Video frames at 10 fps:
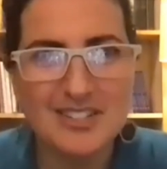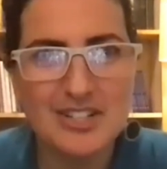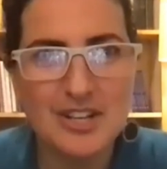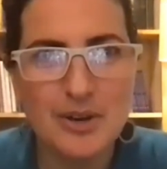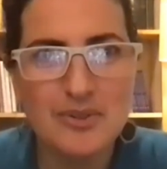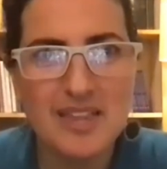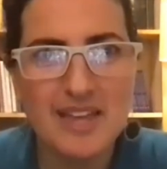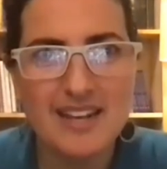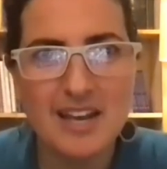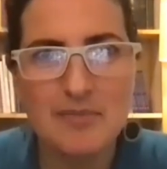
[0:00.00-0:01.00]

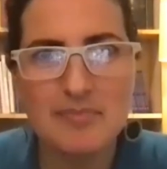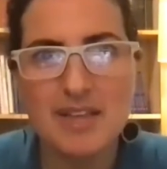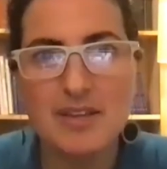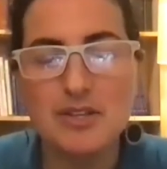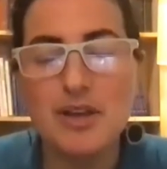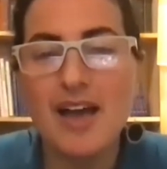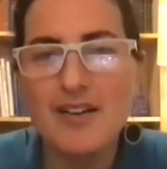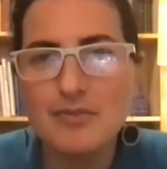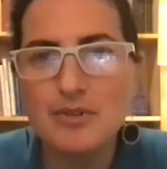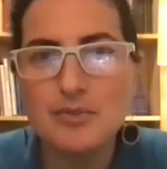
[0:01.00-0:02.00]
that
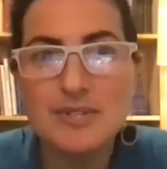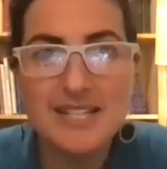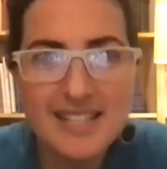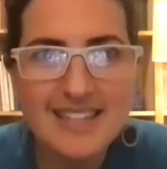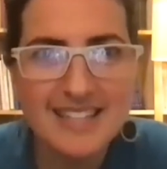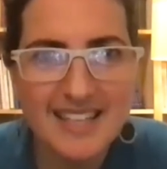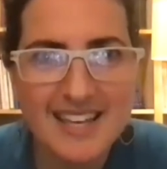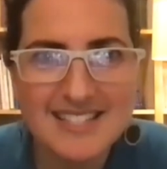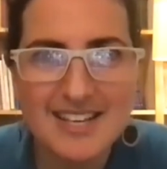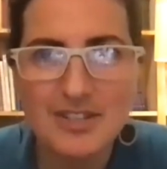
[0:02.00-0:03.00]
you need the yetzer.